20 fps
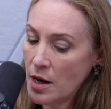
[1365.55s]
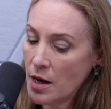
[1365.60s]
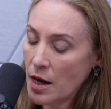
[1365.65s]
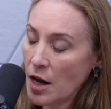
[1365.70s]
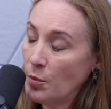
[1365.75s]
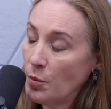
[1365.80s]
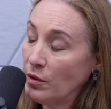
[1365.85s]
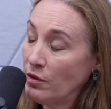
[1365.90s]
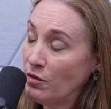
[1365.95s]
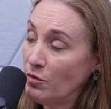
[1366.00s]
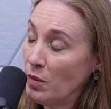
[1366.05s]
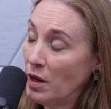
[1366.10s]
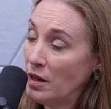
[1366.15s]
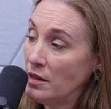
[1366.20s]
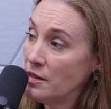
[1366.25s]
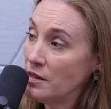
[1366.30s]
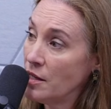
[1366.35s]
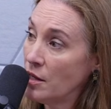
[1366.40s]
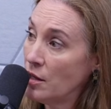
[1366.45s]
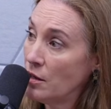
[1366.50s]
a couple of
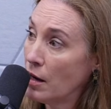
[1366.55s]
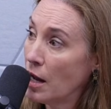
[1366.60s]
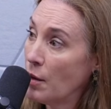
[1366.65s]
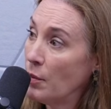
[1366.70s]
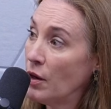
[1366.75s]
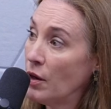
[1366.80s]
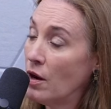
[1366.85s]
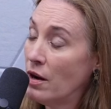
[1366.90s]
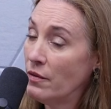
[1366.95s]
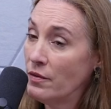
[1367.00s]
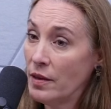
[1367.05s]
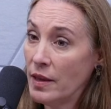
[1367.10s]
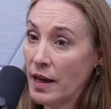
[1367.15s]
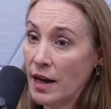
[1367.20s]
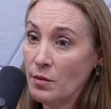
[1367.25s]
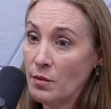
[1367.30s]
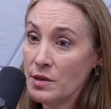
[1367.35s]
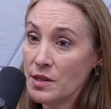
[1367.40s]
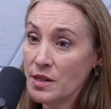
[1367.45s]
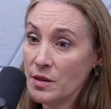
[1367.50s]
months and are coming off of
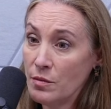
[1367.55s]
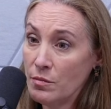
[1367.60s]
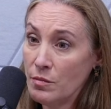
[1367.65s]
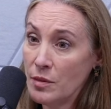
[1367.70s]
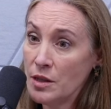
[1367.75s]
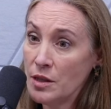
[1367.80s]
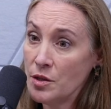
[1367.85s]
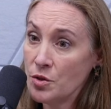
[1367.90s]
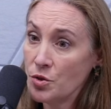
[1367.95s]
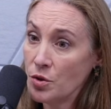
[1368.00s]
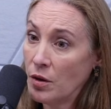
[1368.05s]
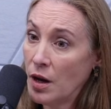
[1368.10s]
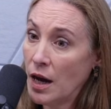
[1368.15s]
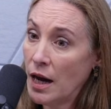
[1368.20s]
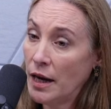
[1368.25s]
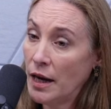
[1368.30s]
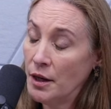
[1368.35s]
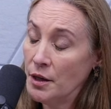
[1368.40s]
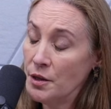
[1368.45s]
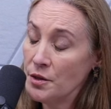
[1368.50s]
that with some additional
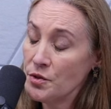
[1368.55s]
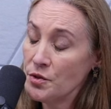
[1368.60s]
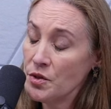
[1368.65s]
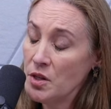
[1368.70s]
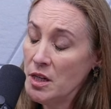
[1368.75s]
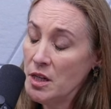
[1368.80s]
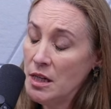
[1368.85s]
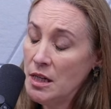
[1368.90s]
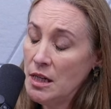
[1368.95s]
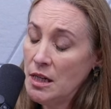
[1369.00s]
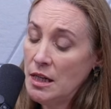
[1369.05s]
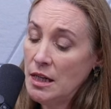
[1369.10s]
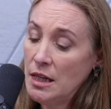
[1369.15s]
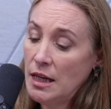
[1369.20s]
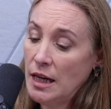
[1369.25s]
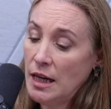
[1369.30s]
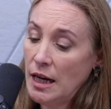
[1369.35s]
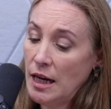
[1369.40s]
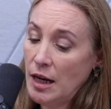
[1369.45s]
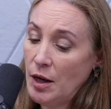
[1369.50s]
hires.
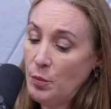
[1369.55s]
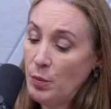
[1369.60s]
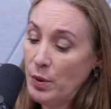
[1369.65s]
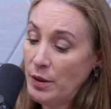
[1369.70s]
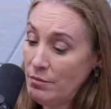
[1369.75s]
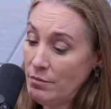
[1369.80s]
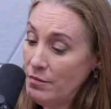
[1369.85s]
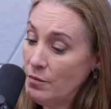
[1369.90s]
Uh, but